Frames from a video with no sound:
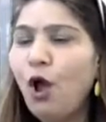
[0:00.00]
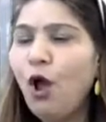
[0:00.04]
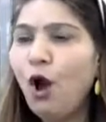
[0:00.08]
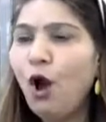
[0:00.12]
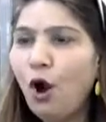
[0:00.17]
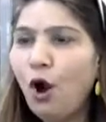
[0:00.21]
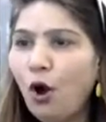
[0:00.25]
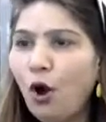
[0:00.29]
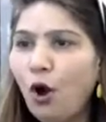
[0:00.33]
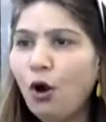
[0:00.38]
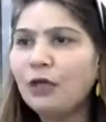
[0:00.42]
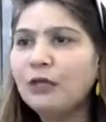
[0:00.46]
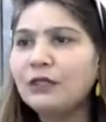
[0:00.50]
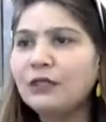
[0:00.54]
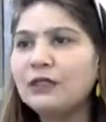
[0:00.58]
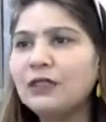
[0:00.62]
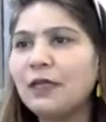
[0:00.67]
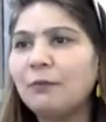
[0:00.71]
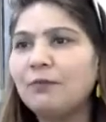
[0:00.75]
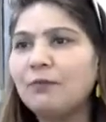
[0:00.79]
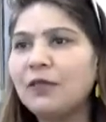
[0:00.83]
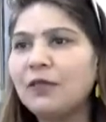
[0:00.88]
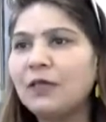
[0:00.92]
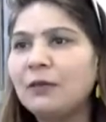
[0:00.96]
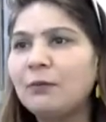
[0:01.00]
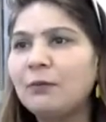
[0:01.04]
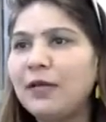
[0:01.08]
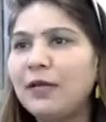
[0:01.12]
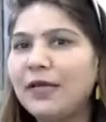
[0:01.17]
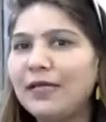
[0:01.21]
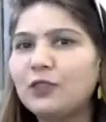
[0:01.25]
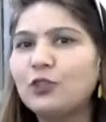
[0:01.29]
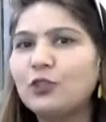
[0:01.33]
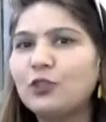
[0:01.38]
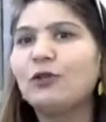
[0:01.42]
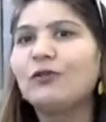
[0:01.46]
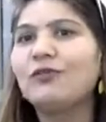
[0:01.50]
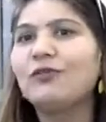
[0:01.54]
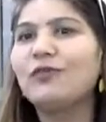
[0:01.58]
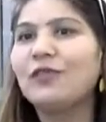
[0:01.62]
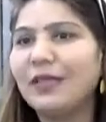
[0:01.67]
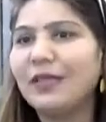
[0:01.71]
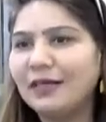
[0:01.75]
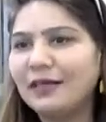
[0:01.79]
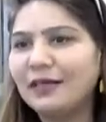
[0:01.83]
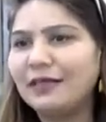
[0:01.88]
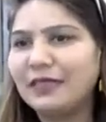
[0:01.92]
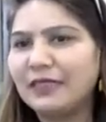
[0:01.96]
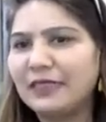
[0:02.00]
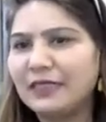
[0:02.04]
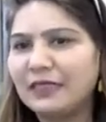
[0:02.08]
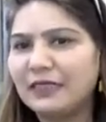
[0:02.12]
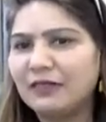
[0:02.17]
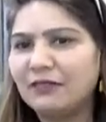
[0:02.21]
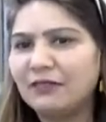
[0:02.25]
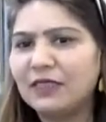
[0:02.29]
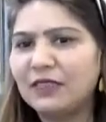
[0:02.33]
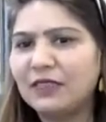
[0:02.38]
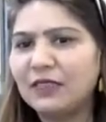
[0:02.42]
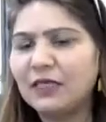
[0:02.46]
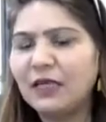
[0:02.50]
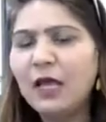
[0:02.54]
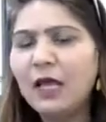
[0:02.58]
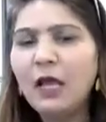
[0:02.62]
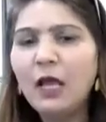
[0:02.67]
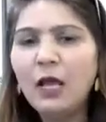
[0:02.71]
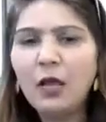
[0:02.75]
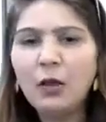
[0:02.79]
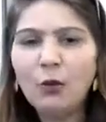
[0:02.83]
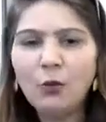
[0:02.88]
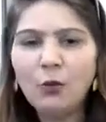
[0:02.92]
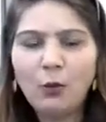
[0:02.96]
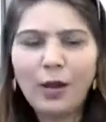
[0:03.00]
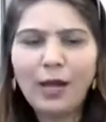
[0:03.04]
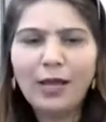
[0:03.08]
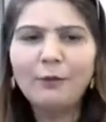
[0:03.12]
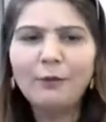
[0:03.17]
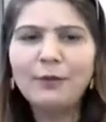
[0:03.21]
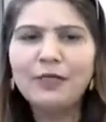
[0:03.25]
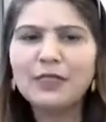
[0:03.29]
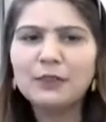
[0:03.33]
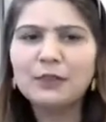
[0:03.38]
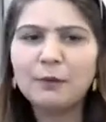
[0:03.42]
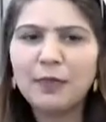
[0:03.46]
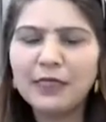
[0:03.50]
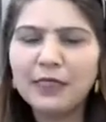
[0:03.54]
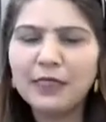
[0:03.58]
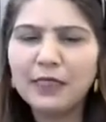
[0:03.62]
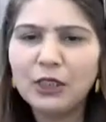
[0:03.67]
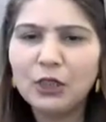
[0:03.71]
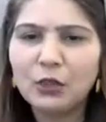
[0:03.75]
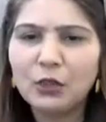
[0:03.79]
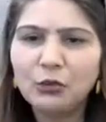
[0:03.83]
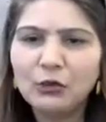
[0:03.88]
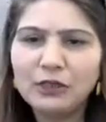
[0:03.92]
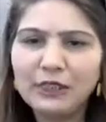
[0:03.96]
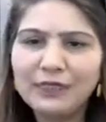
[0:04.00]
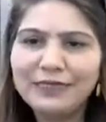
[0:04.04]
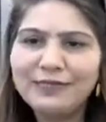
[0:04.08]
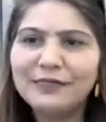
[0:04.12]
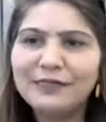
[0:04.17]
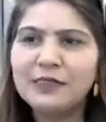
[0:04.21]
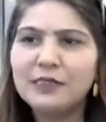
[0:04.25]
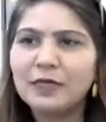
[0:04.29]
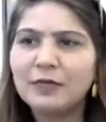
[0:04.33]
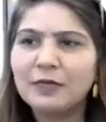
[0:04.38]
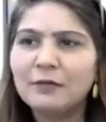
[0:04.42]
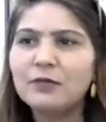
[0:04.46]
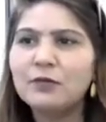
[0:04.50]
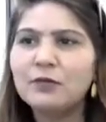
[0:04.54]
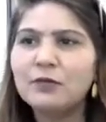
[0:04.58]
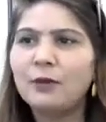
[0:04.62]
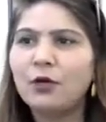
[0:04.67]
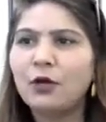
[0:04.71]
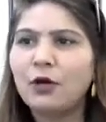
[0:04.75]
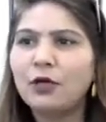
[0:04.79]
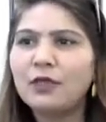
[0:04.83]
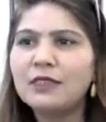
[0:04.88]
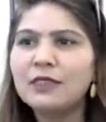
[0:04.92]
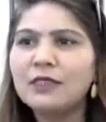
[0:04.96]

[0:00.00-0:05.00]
or something based on their creativity. Why I'm explaining you these terms? Because